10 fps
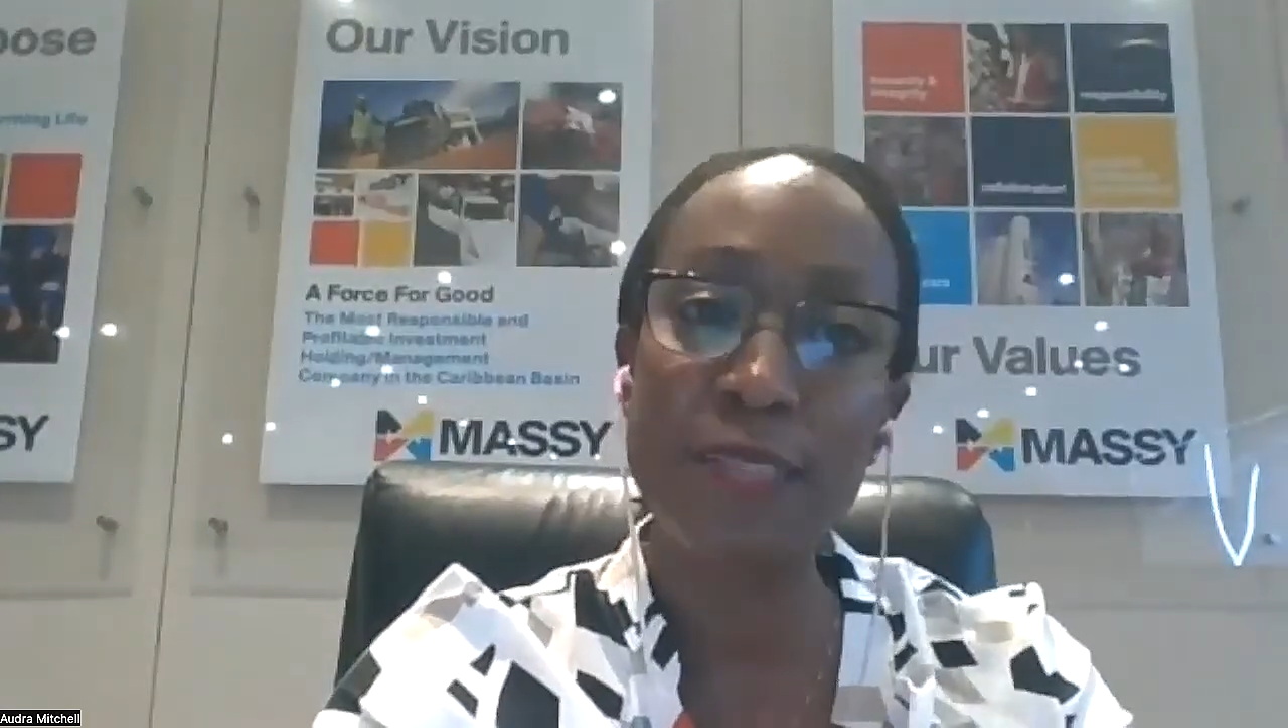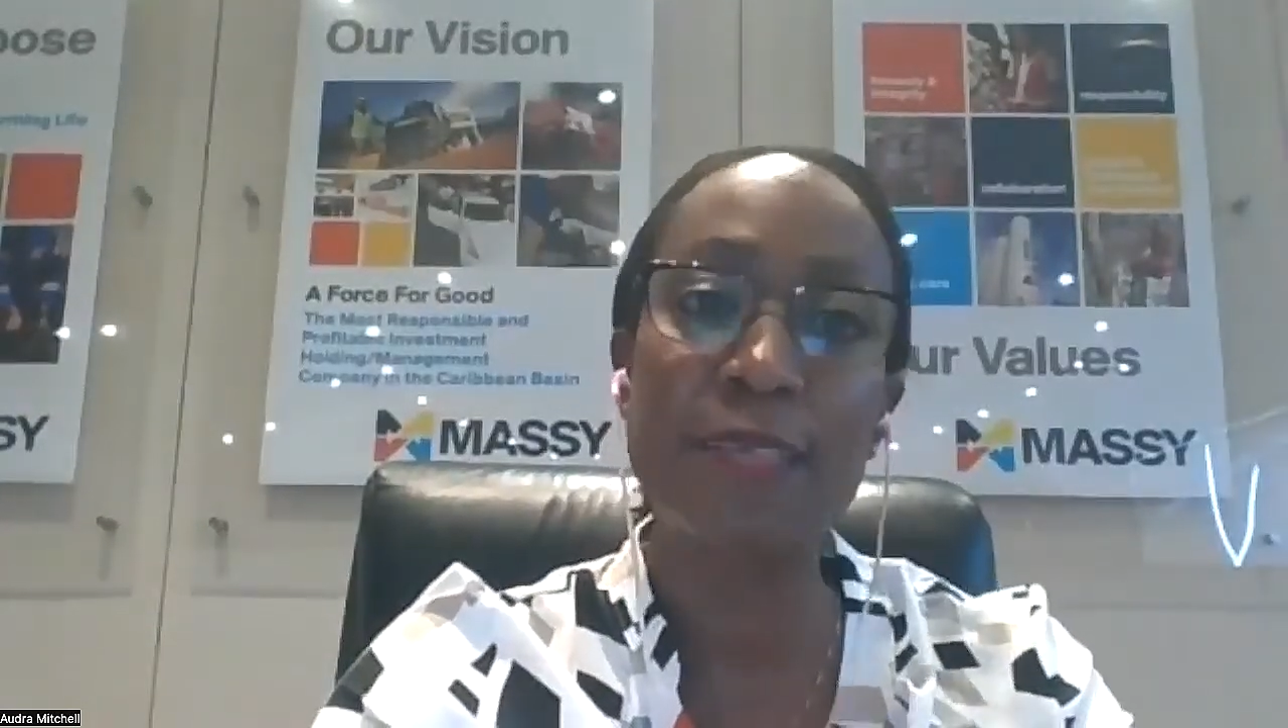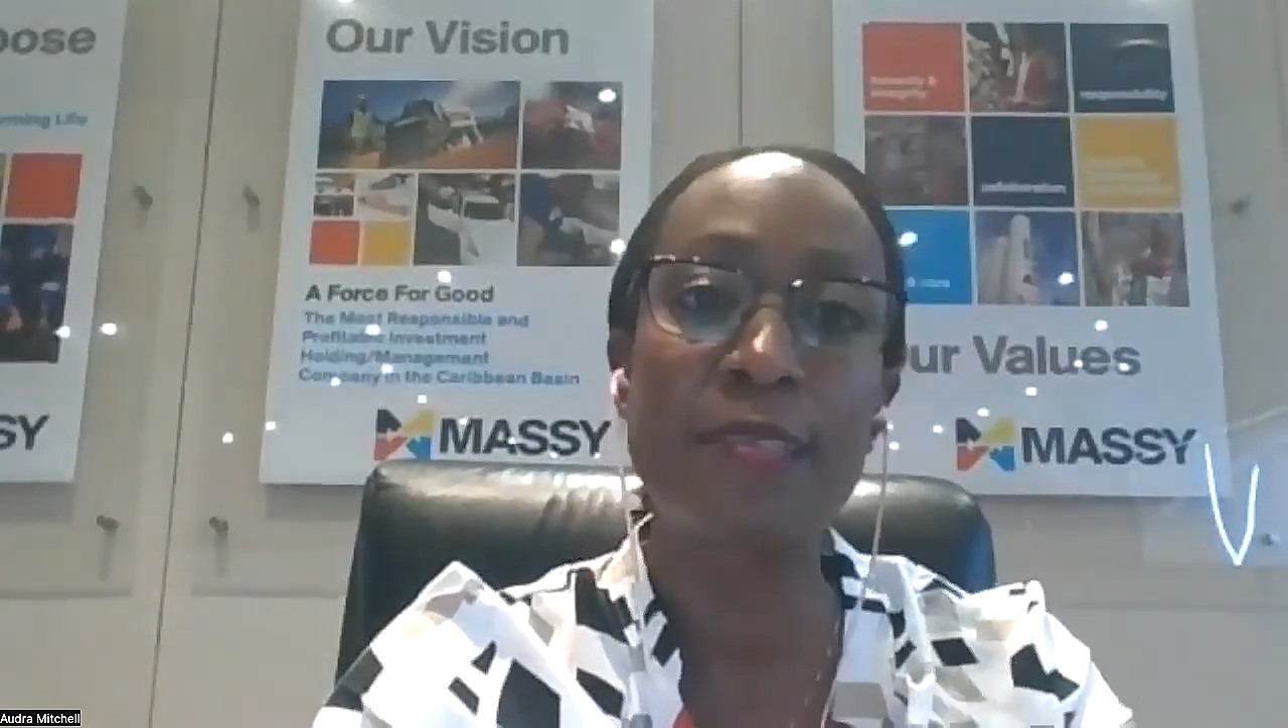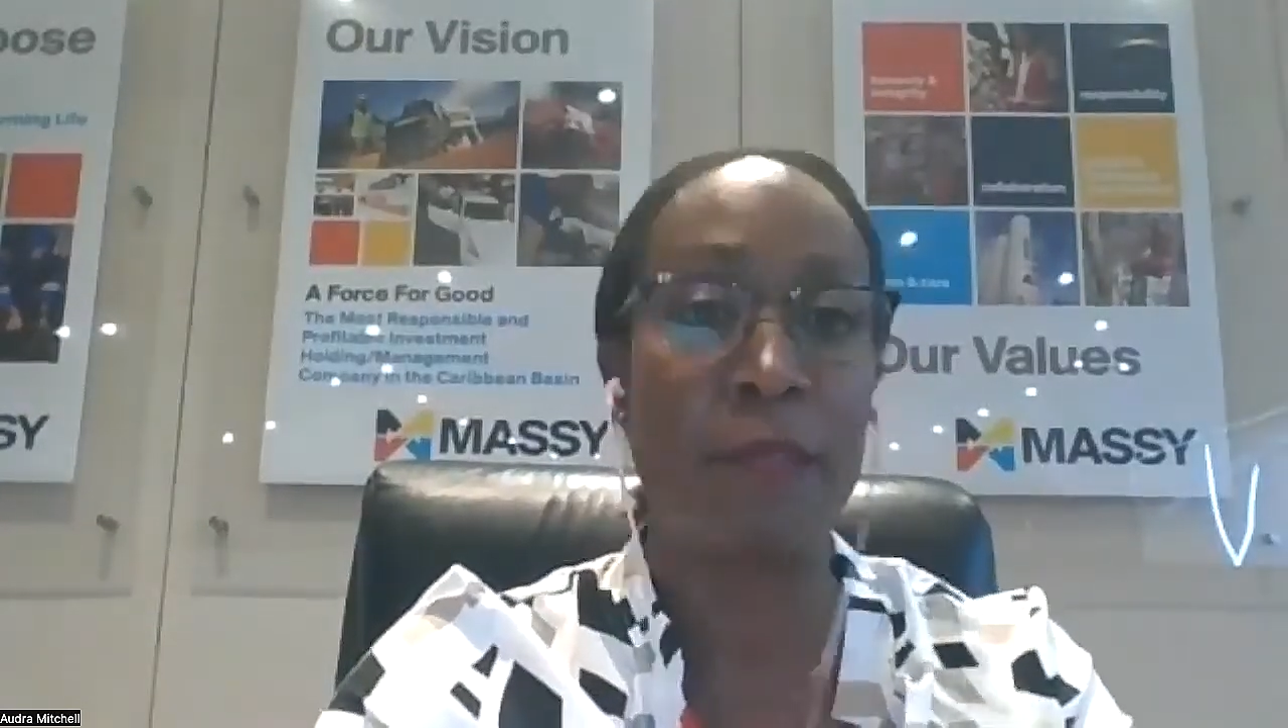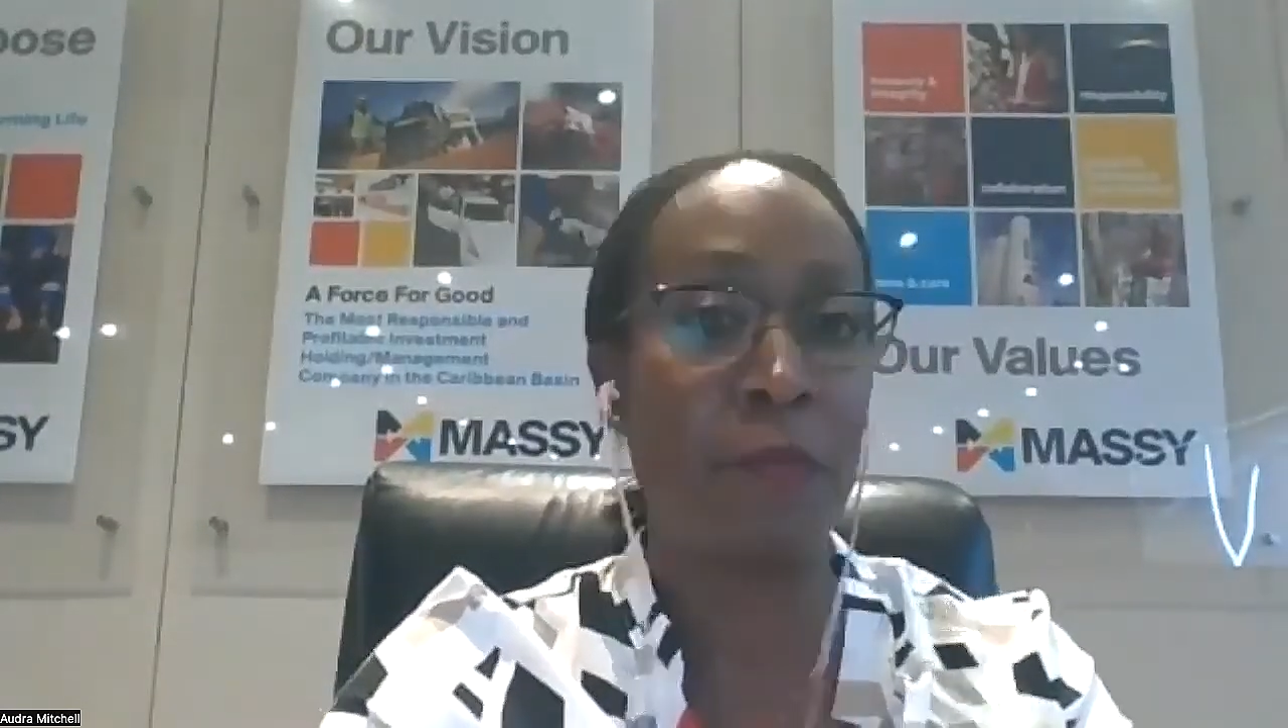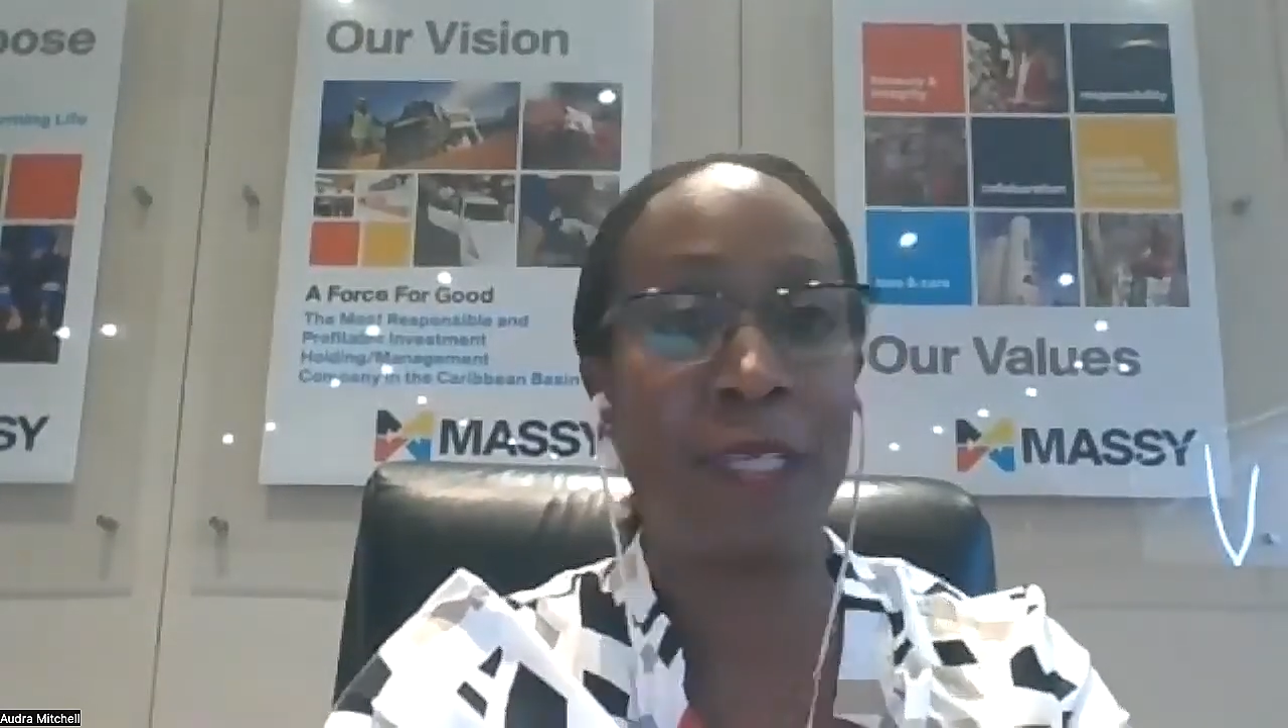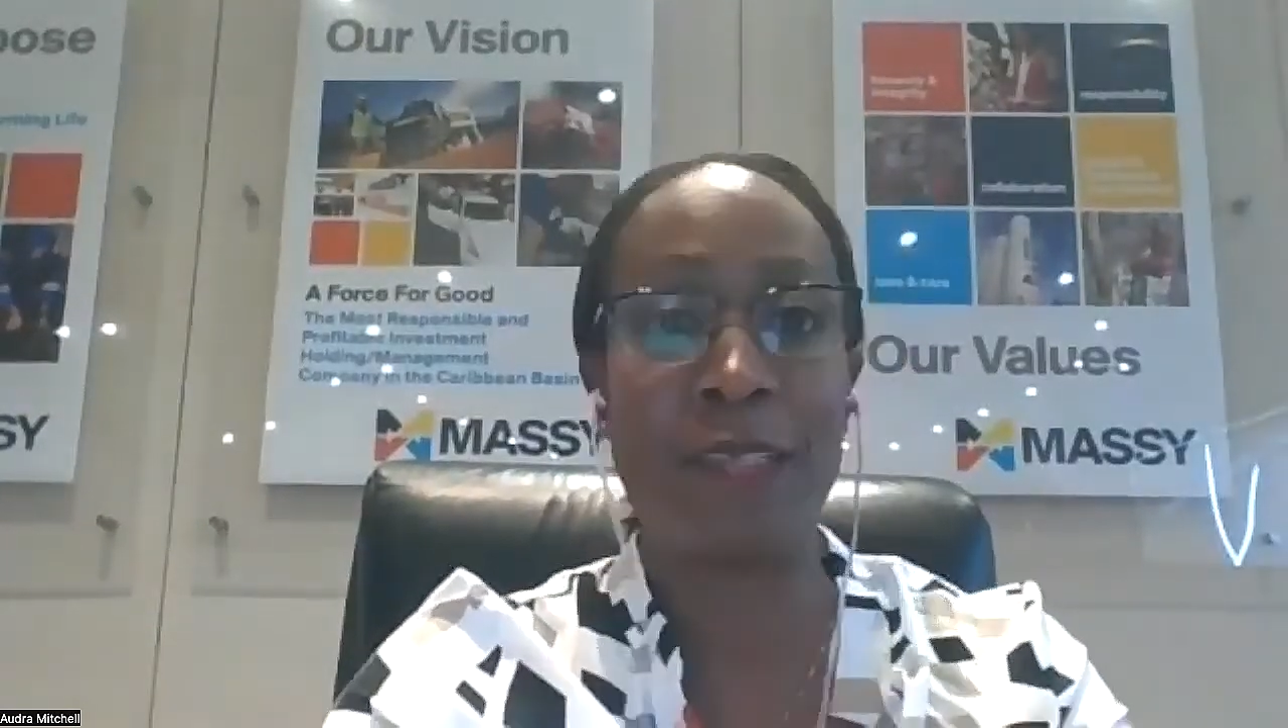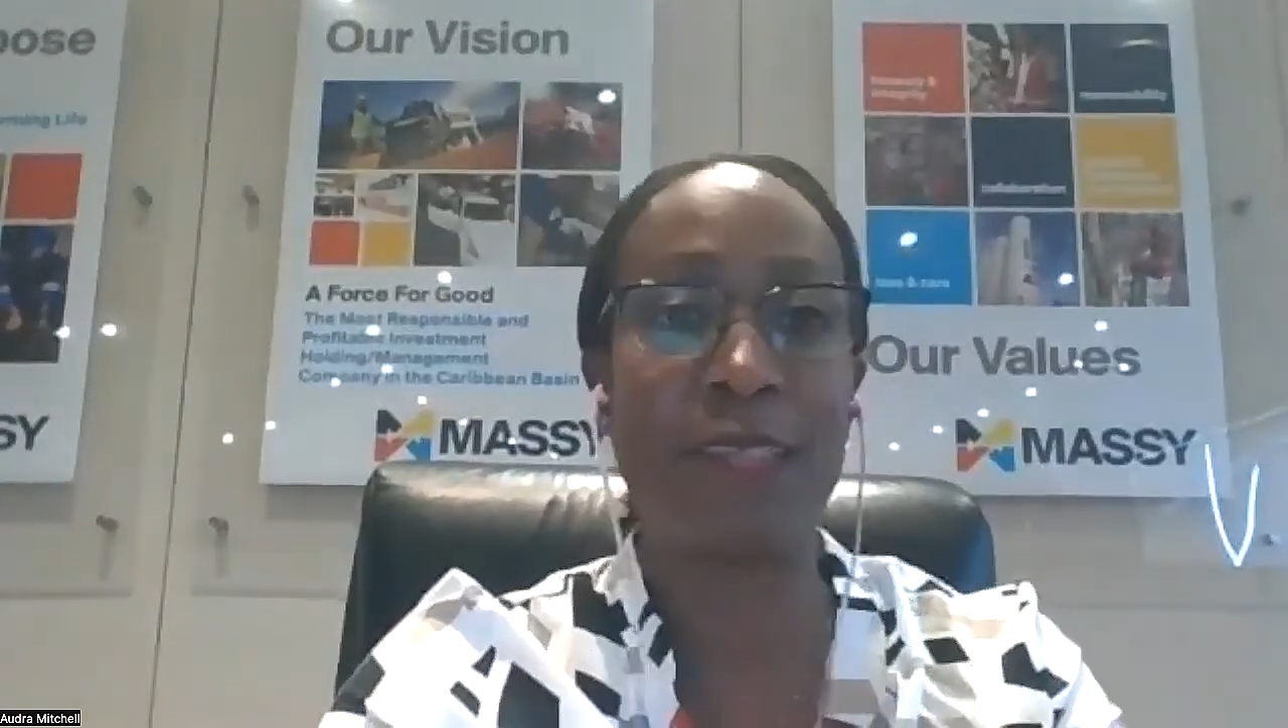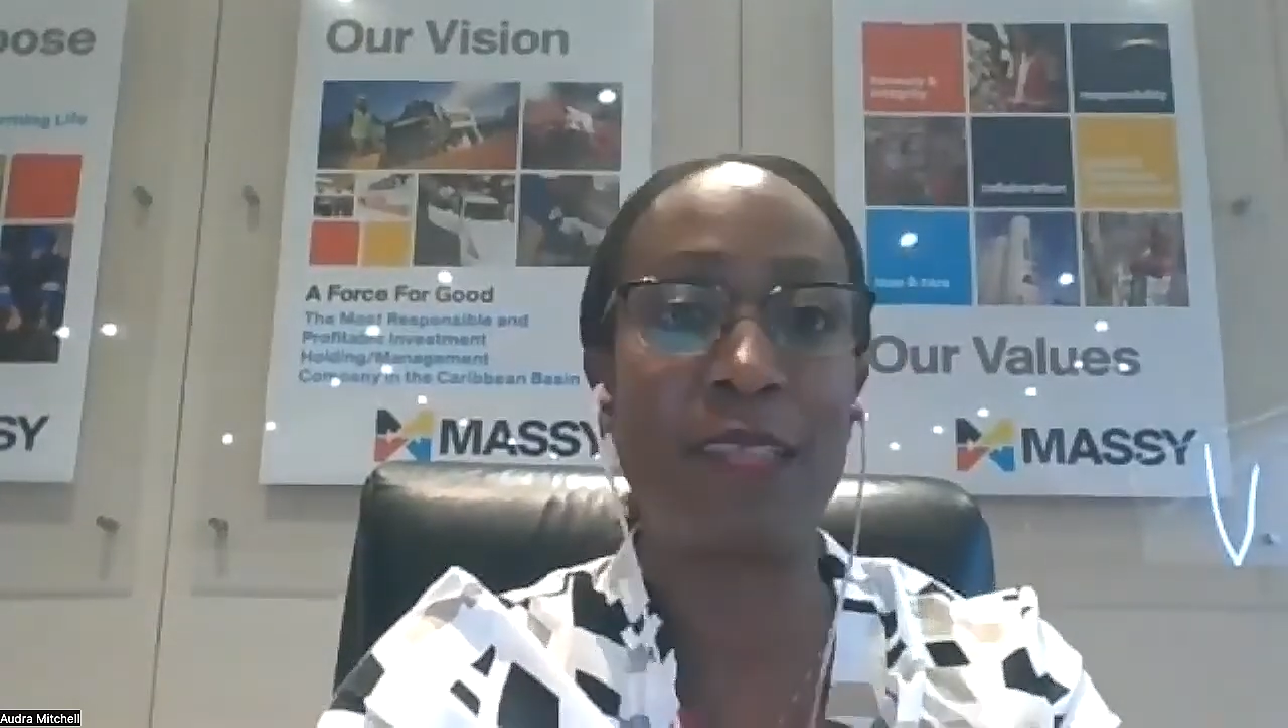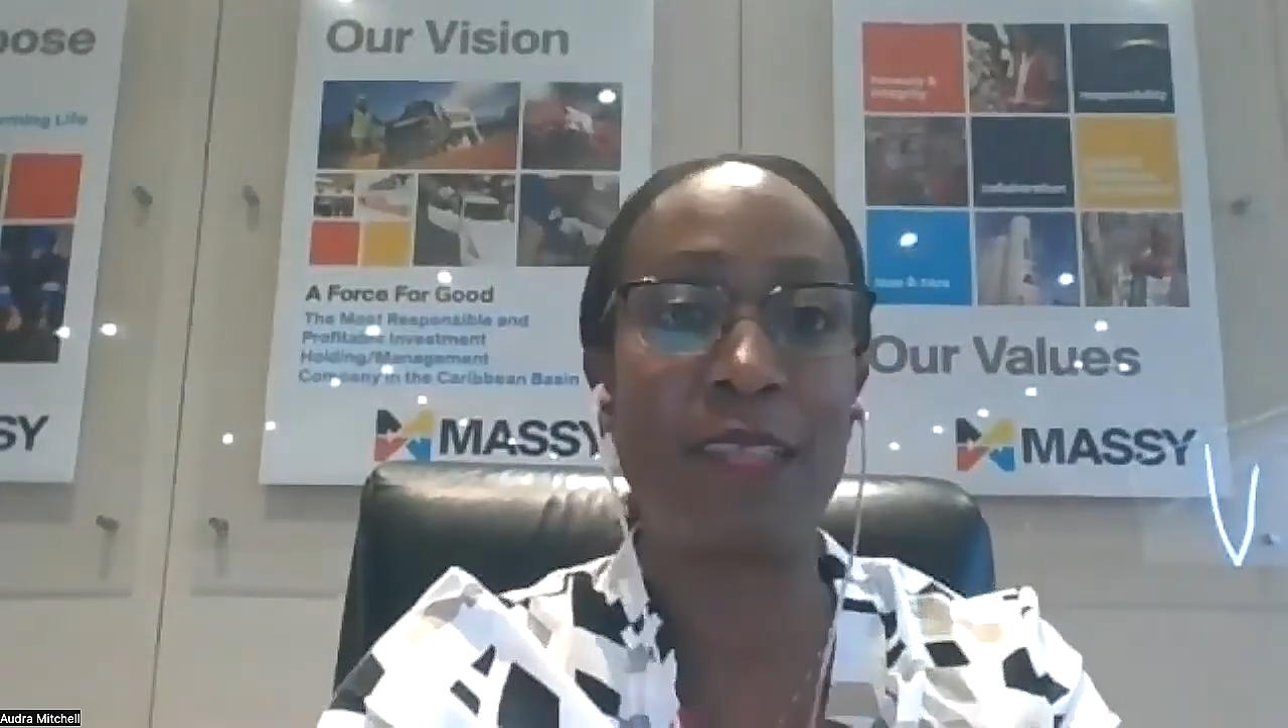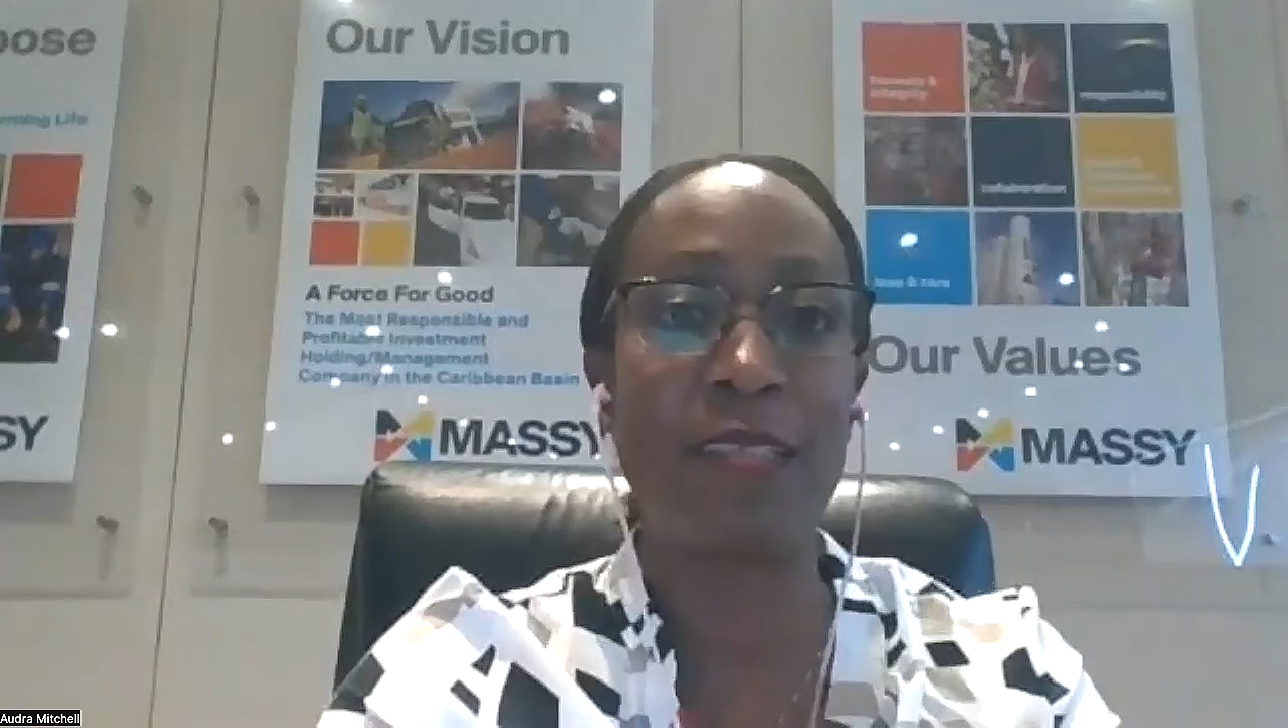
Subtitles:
sustainability